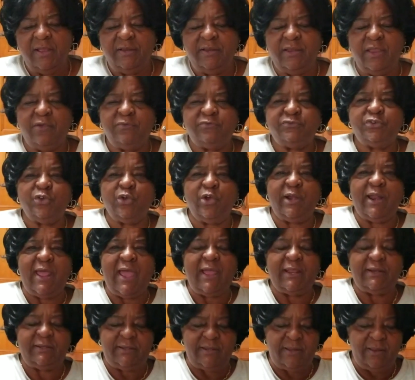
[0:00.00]
gives you an
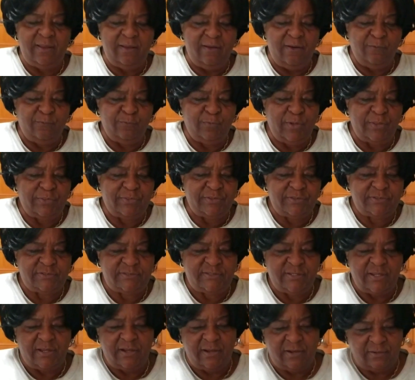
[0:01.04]
idea of whether it's
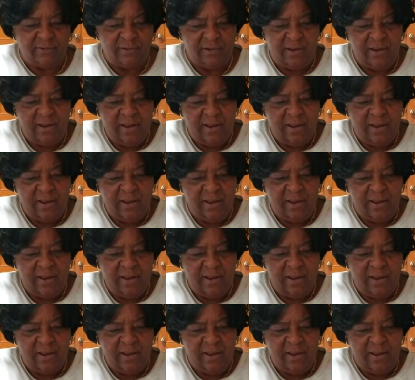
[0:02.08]
done